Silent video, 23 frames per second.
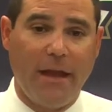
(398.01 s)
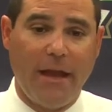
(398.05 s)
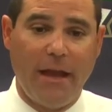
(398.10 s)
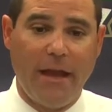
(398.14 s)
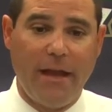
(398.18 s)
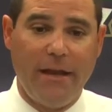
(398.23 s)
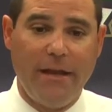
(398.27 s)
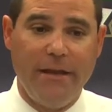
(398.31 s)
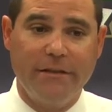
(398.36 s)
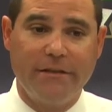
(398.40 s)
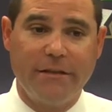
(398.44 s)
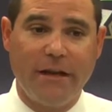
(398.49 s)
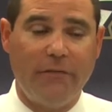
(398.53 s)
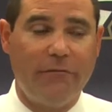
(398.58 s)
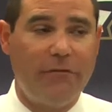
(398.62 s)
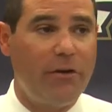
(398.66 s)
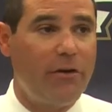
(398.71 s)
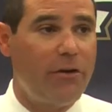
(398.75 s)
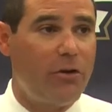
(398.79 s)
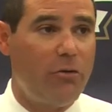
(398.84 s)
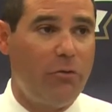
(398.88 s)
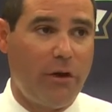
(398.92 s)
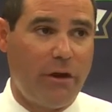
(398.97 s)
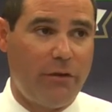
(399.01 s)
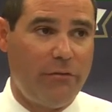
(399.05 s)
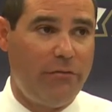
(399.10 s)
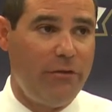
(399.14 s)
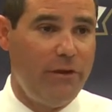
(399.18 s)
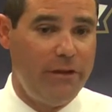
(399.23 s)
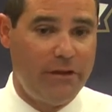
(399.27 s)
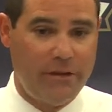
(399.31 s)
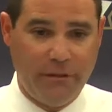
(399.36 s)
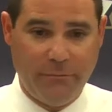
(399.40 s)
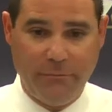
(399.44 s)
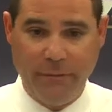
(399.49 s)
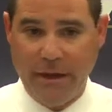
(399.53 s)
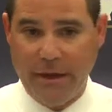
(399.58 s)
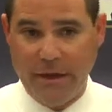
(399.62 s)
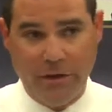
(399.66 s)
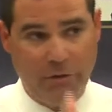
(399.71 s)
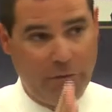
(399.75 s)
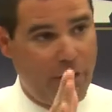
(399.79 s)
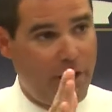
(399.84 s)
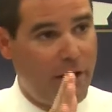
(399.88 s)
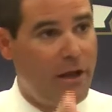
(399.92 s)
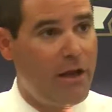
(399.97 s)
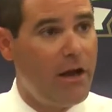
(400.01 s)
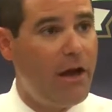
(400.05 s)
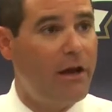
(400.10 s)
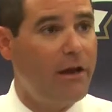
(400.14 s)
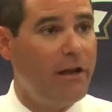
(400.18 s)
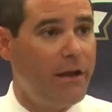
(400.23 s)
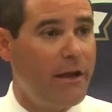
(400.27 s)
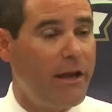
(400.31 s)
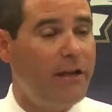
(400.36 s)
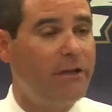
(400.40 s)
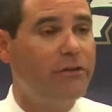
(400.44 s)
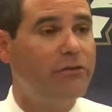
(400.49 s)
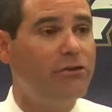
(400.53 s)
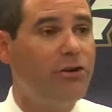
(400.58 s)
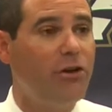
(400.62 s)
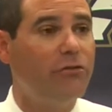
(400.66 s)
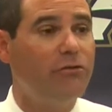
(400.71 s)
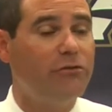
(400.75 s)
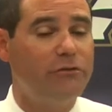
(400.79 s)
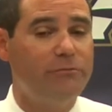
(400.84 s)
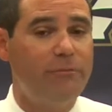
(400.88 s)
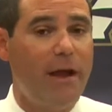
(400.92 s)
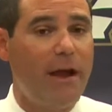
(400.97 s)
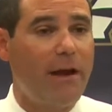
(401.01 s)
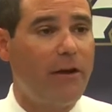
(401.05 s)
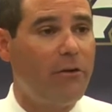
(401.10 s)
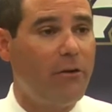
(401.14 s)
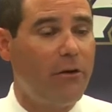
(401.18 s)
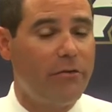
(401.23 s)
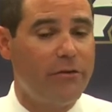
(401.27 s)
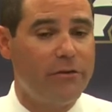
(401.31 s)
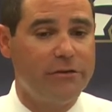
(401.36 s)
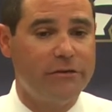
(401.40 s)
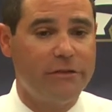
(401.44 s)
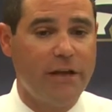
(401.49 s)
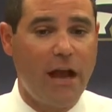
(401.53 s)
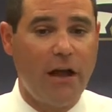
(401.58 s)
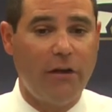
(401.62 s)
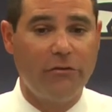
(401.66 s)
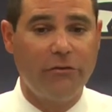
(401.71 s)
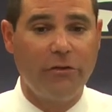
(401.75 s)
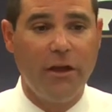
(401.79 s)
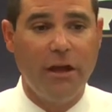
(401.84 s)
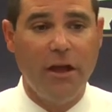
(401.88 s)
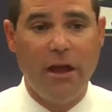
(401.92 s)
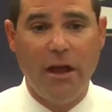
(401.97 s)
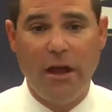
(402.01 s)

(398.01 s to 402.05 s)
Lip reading: And he's got very quick feet to make a great cut and get his shoulders back north and south.